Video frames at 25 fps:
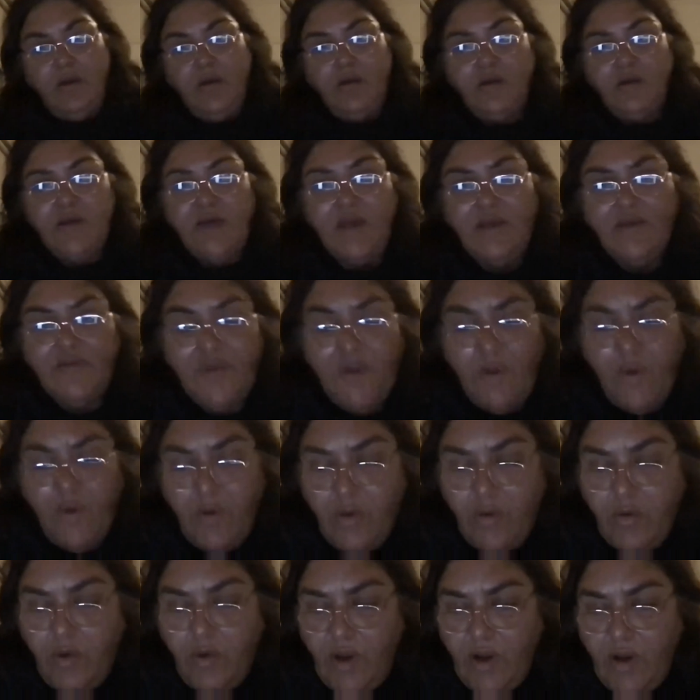Yeah, so
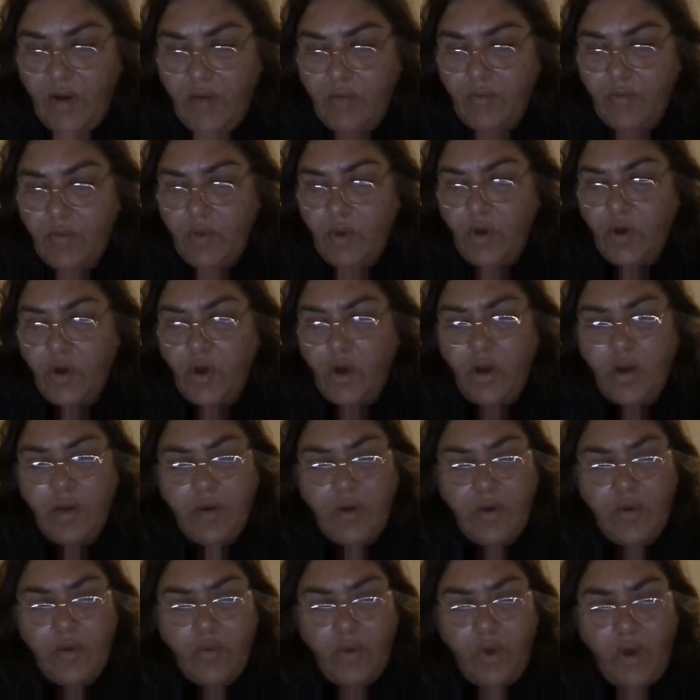like
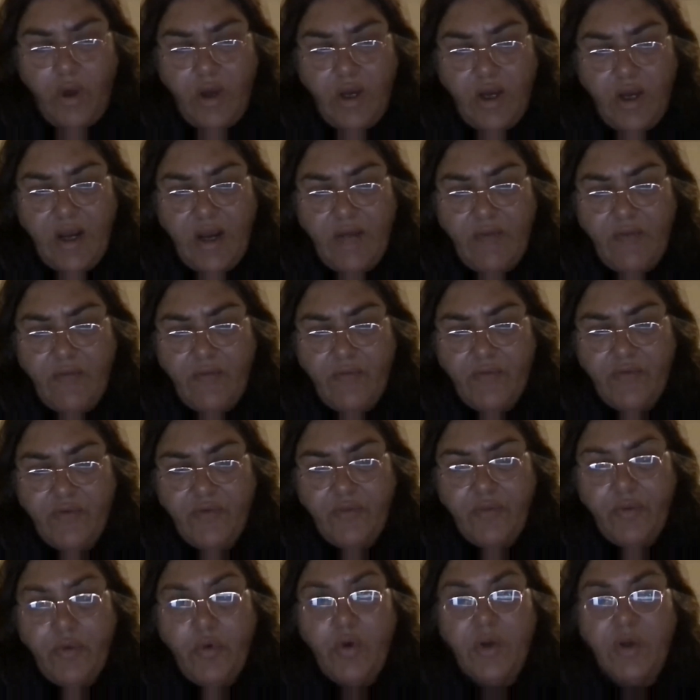I love
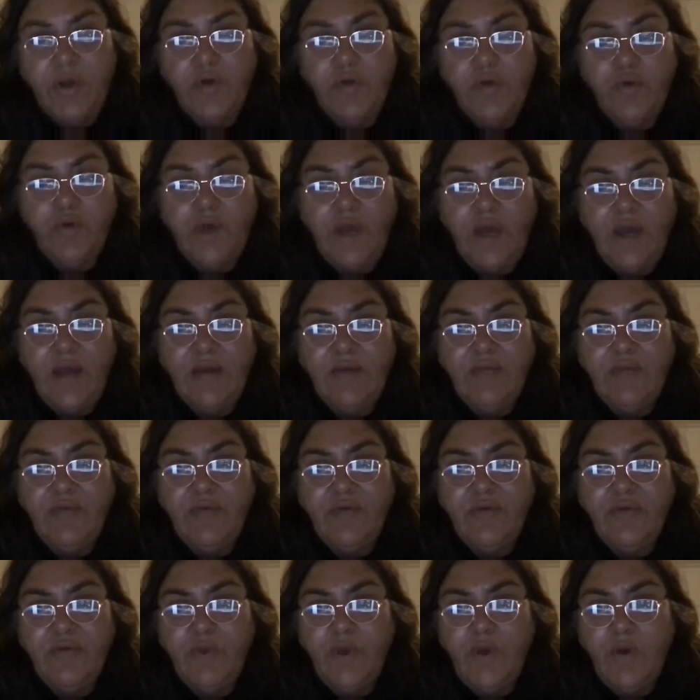supporting creatives
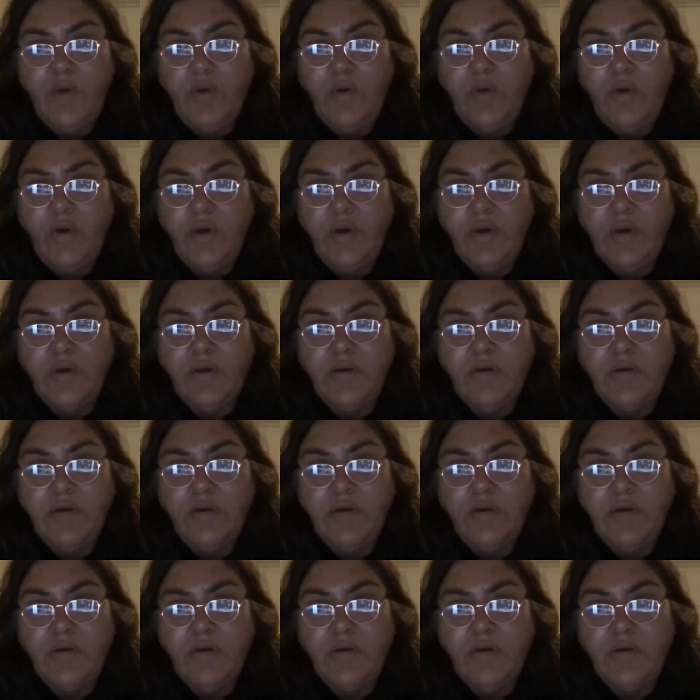as well, right?